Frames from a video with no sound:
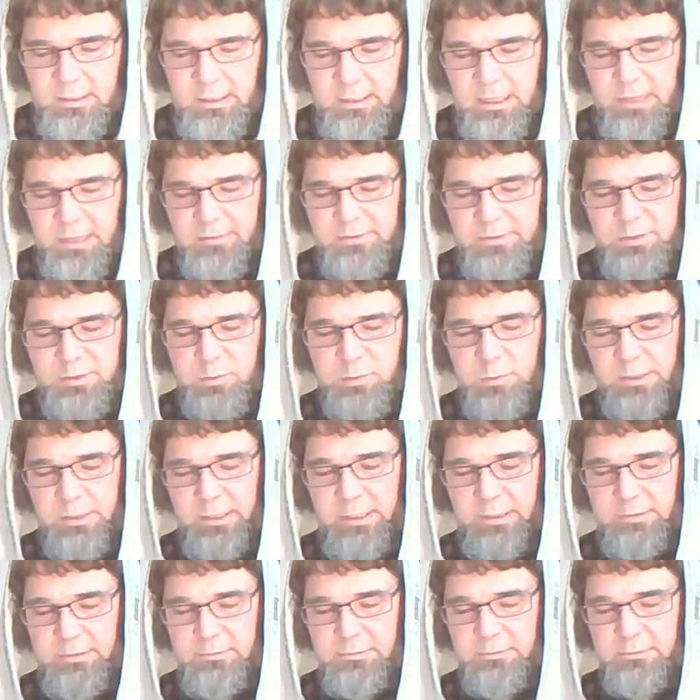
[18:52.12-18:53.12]

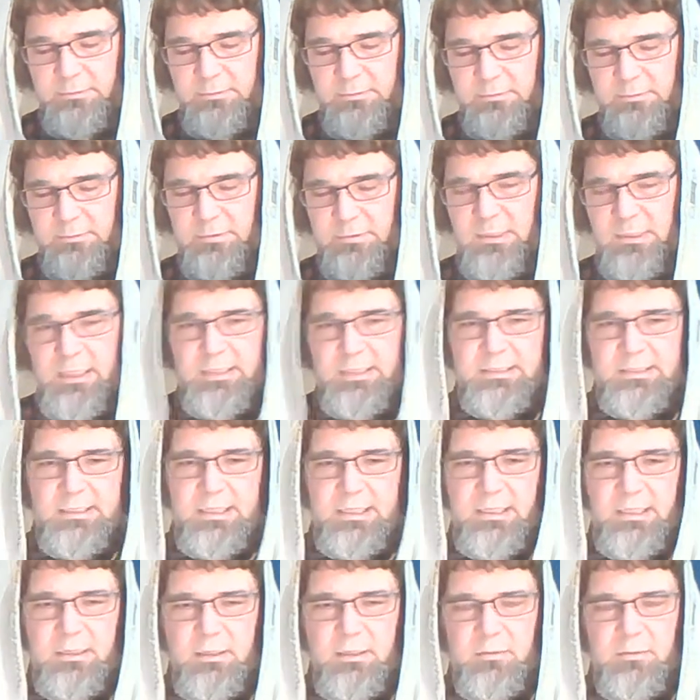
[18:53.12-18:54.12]
elsewhere. Because,
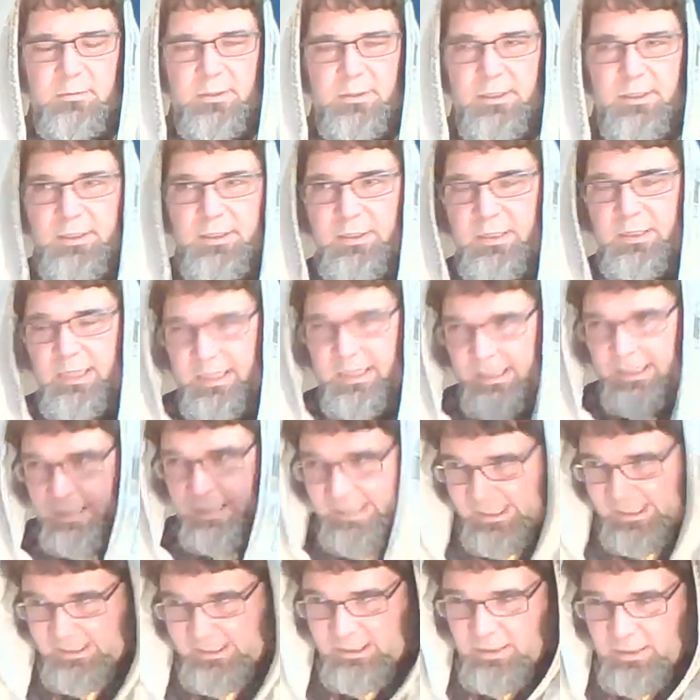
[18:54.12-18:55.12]
you know, you got to
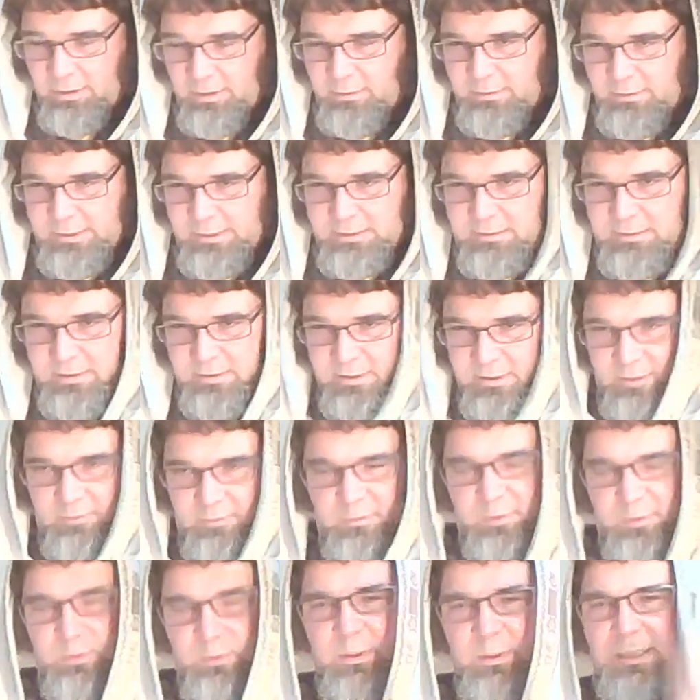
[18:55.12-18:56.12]
get going
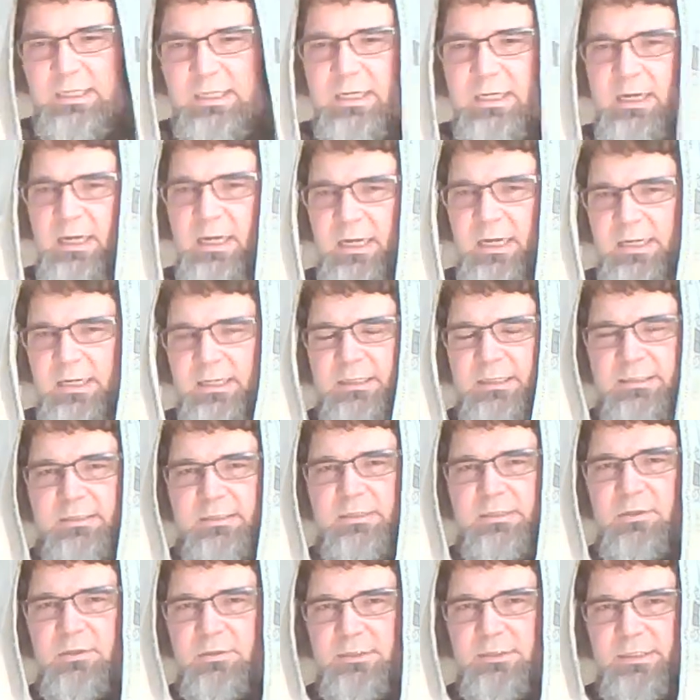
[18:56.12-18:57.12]
with what God has
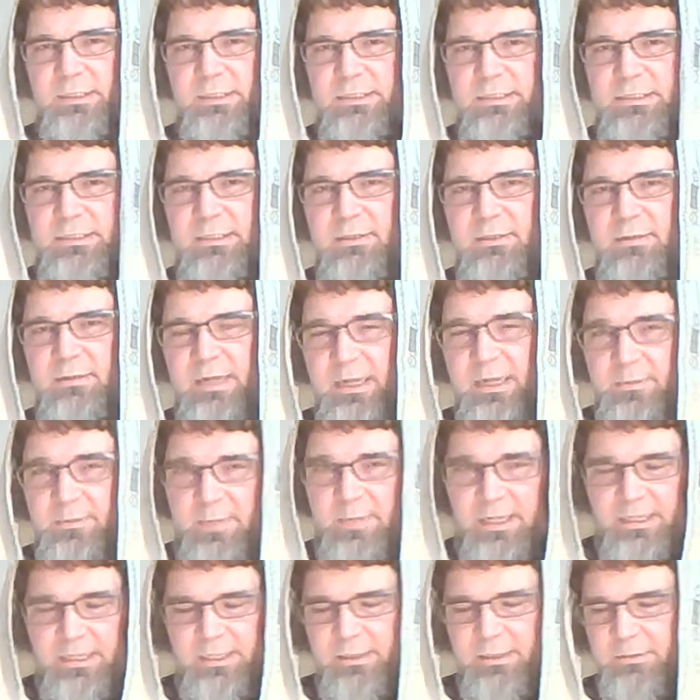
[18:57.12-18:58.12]
told you to do.
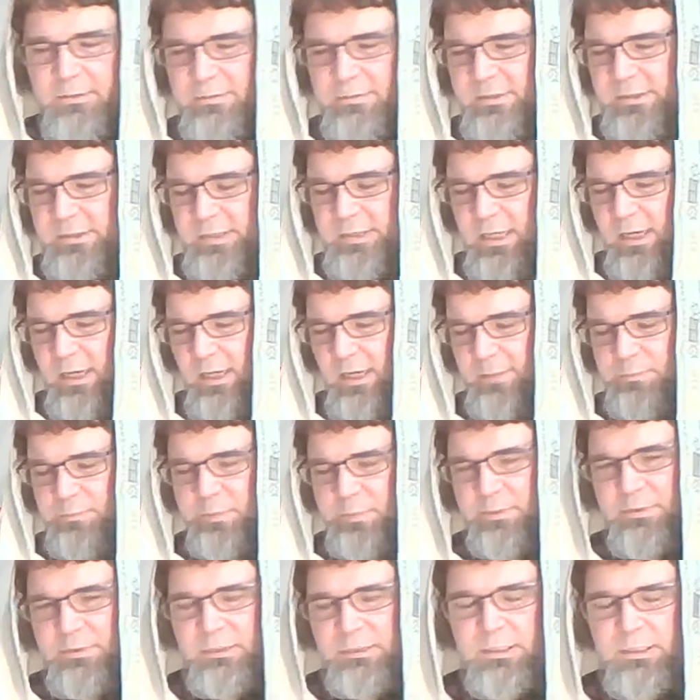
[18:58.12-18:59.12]
Amen. You don't stop.
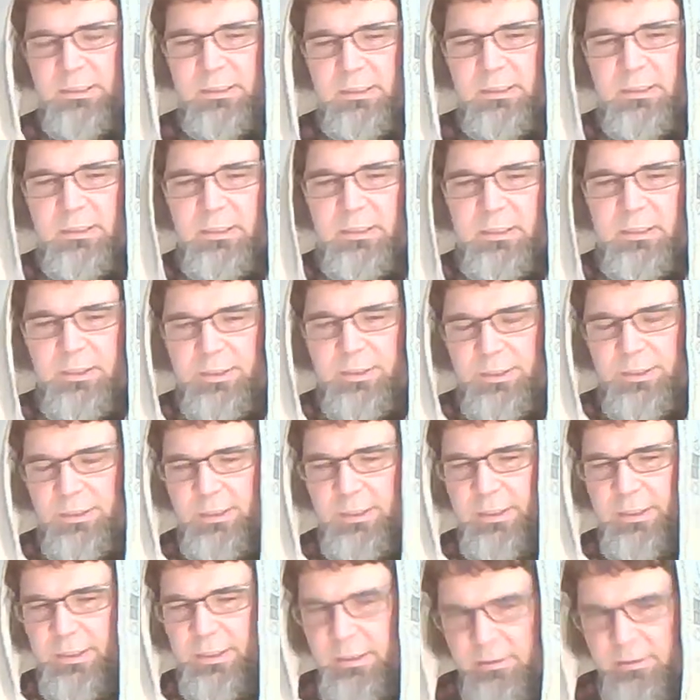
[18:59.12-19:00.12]
You,
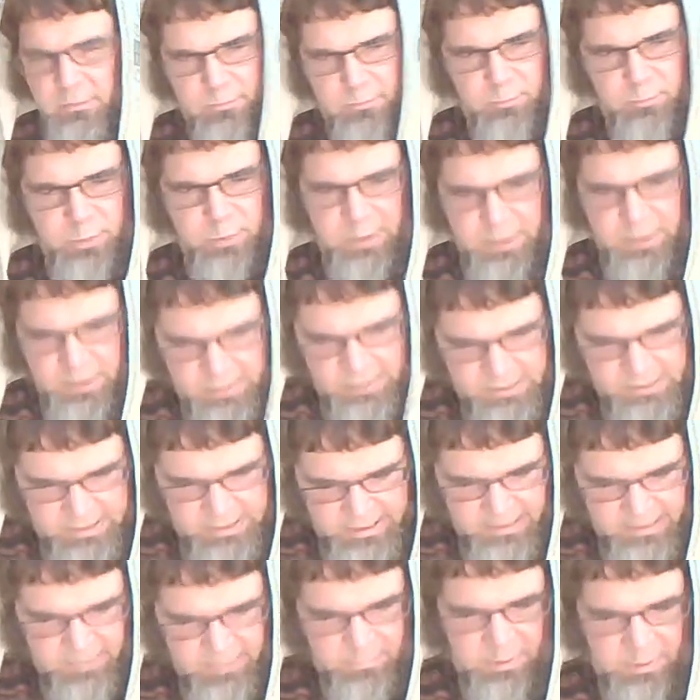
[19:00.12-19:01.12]
you don't put your
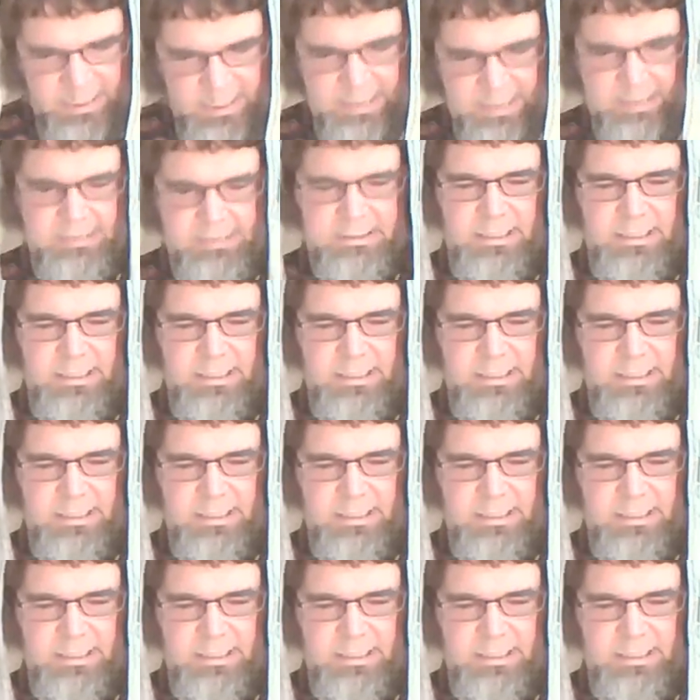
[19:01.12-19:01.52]
tent pegs